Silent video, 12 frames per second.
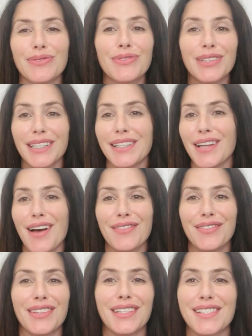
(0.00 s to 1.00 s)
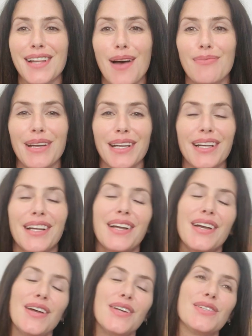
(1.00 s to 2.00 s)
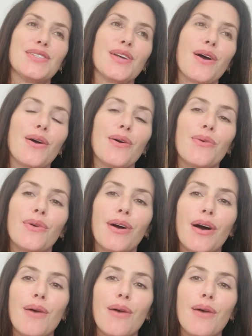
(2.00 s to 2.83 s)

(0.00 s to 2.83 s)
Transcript: really love this topic. So